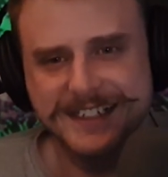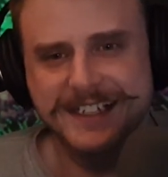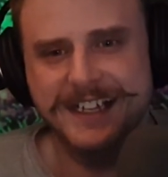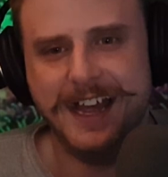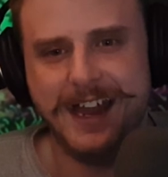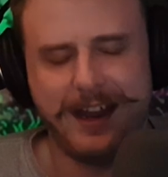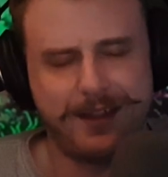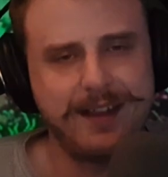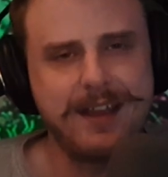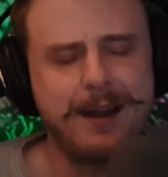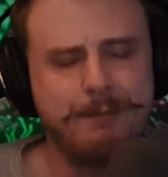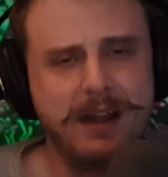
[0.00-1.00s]
And I think
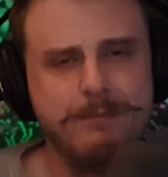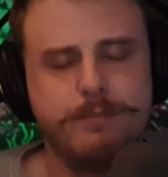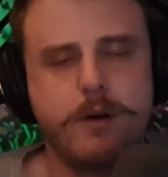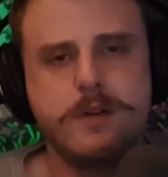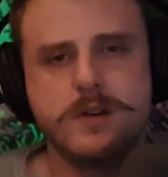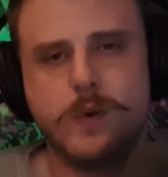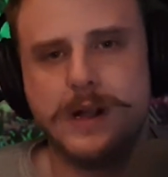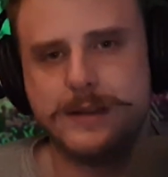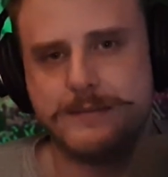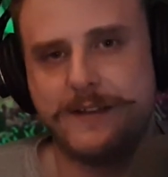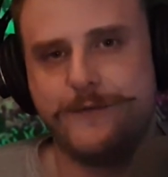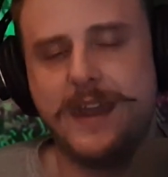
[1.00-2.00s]
that might have boded well in
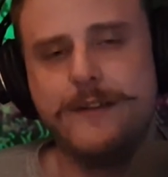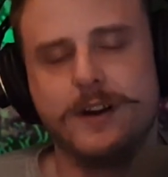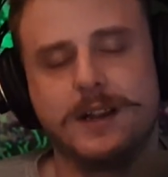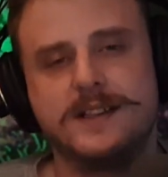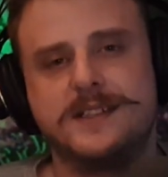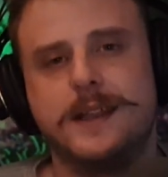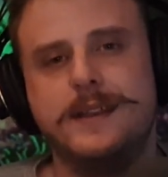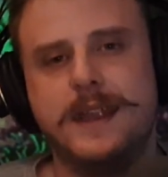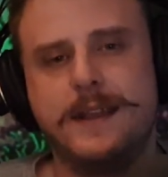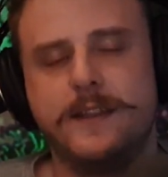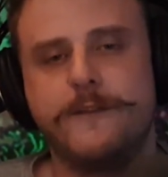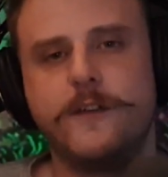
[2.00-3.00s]
my favor, because
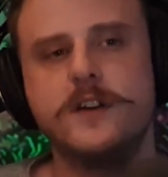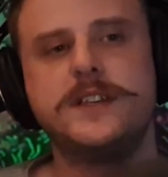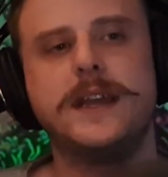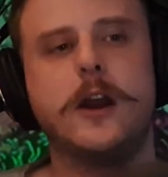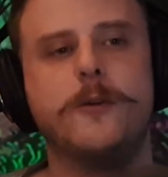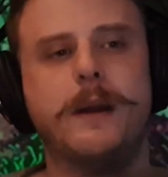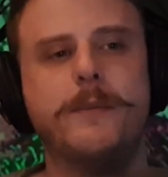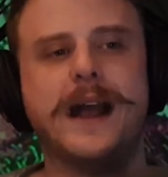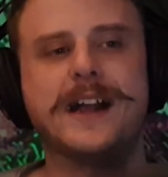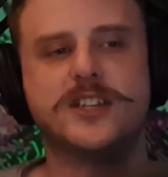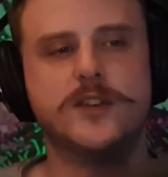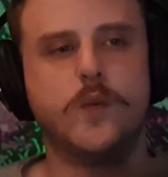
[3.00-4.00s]
the first thing I remember
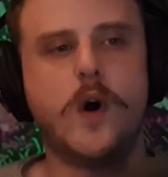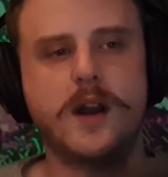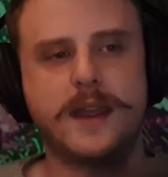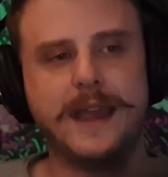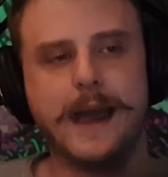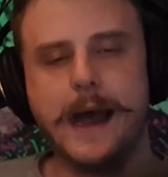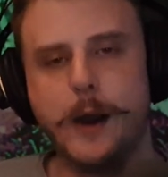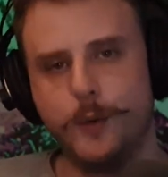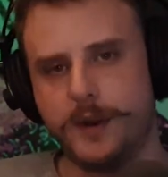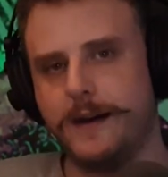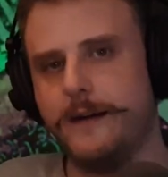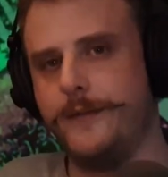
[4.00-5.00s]
actually is walking out
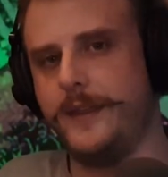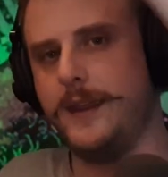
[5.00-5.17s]
of the